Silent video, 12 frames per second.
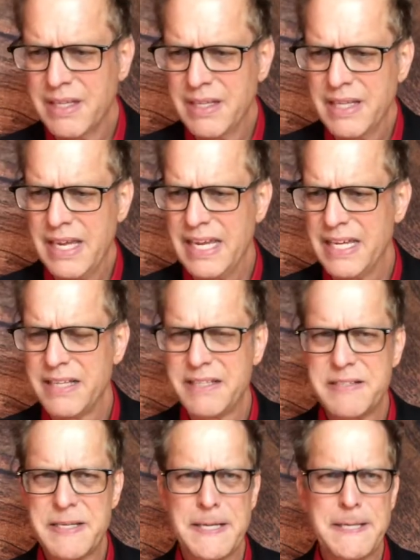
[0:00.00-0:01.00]

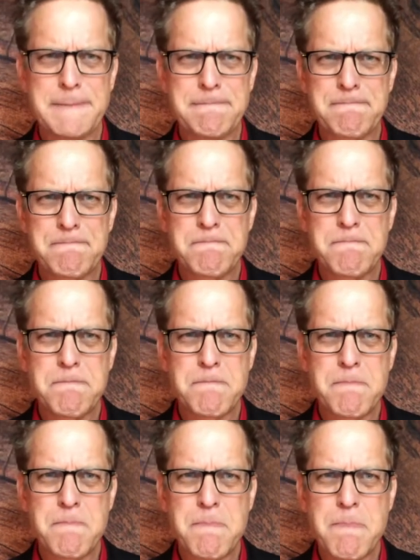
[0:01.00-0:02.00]
and an
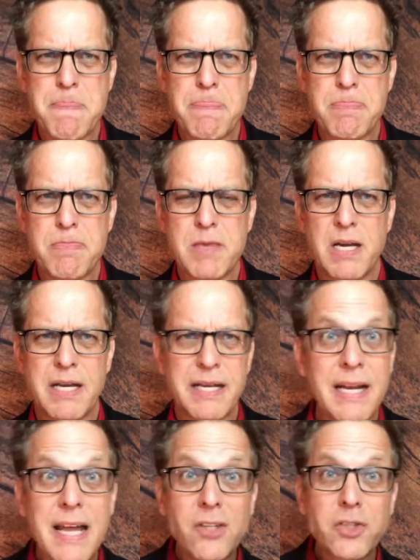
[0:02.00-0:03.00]

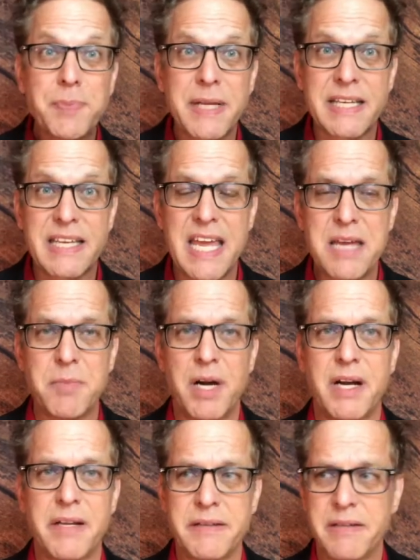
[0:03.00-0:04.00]
announcement came
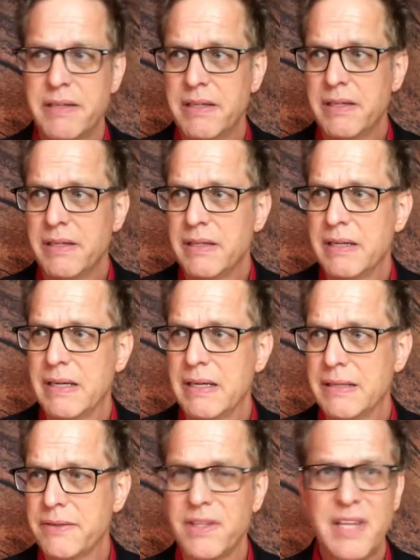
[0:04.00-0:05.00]
on
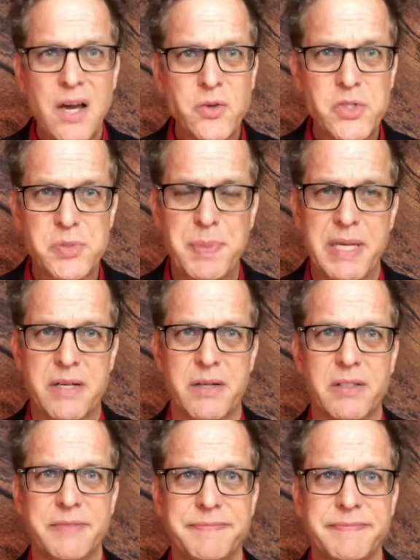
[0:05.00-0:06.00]
the
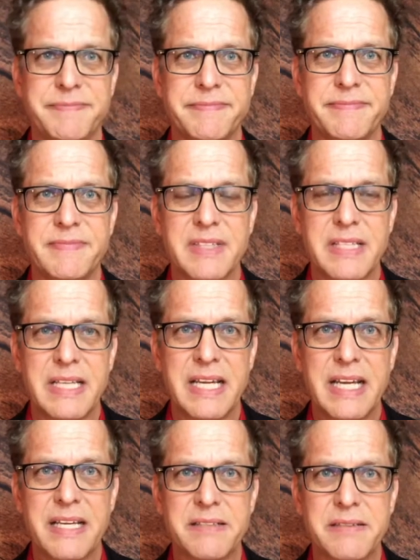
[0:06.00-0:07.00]
loudspeaker.
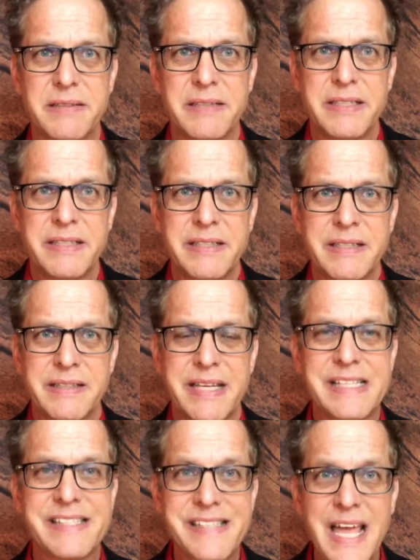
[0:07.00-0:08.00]
And they
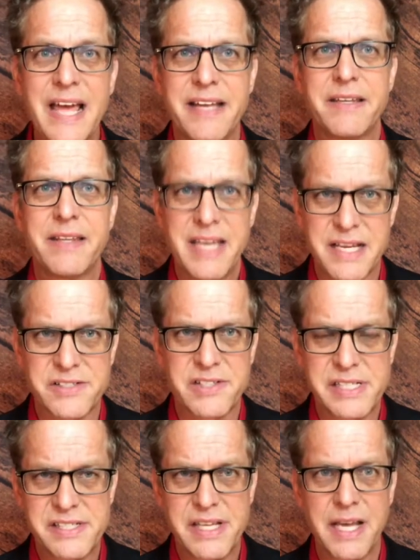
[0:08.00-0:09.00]
said this. They
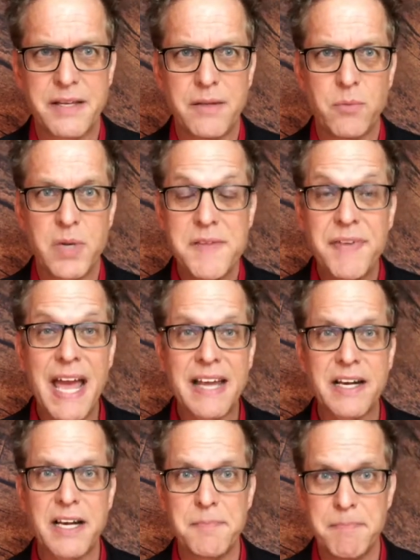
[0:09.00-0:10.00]
said, "We've had
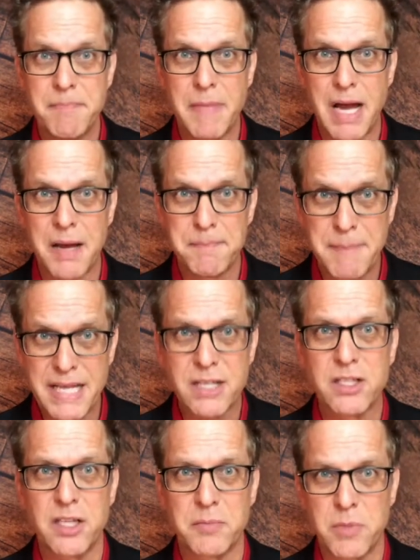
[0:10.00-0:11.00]
a
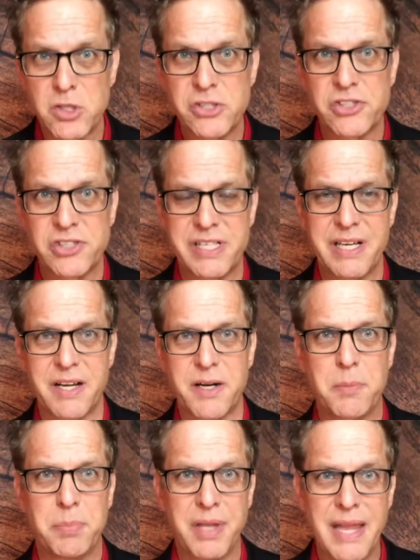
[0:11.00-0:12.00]
medical emergency on our
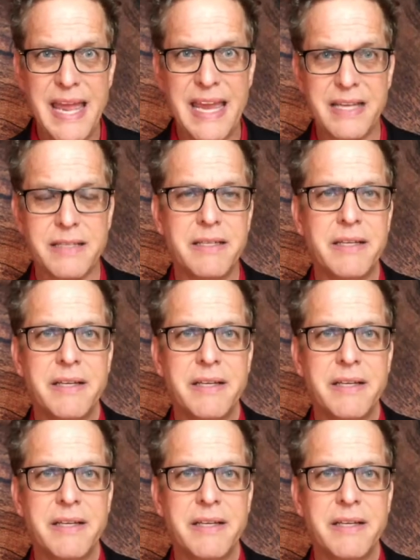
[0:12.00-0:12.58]
plane,